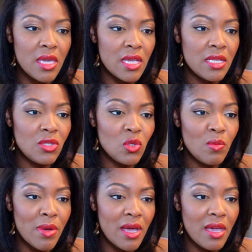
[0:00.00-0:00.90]
and do
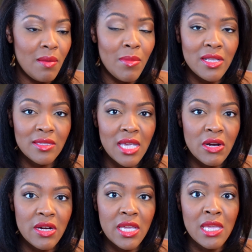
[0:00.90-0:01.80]
my
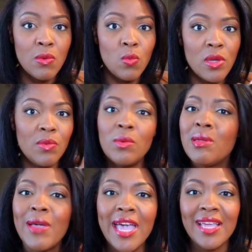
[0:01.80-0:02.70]
mascara and we will be
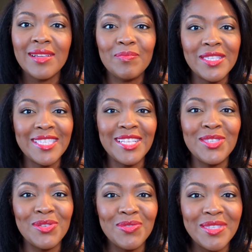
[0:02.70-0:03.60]
back. Stay
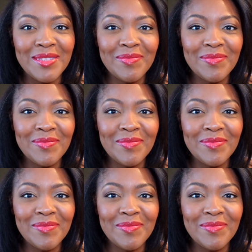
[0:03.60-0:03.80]
tuned.